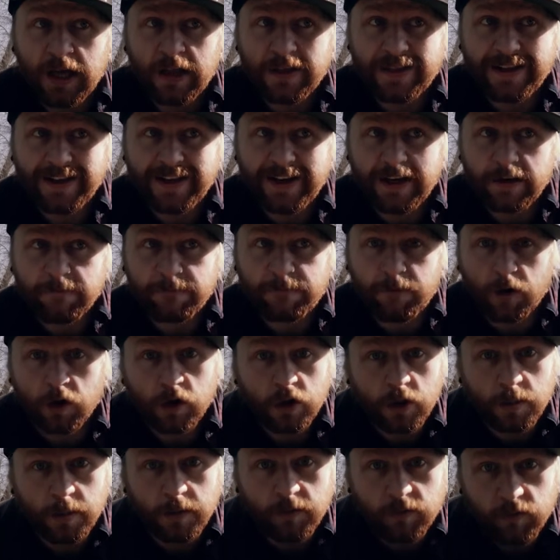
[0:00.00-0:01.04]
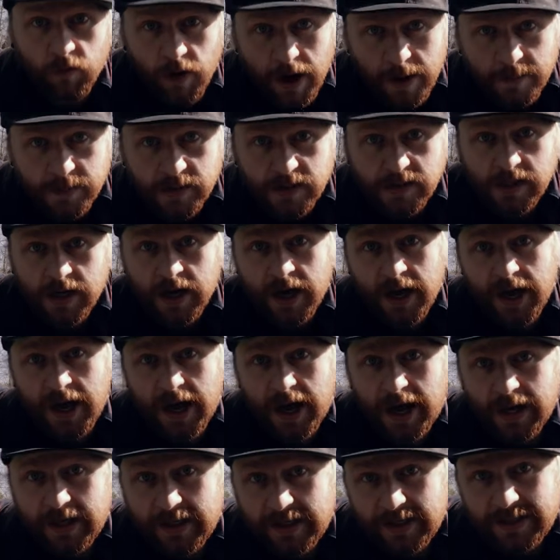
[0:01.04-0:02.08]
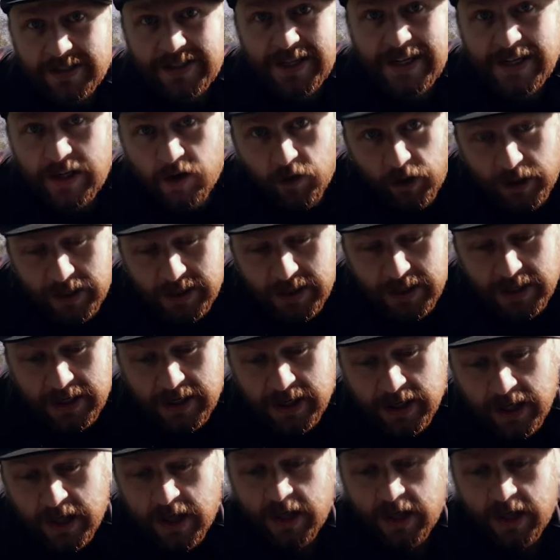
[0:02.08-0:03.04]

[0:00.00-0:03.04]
the volume of reps and decreasing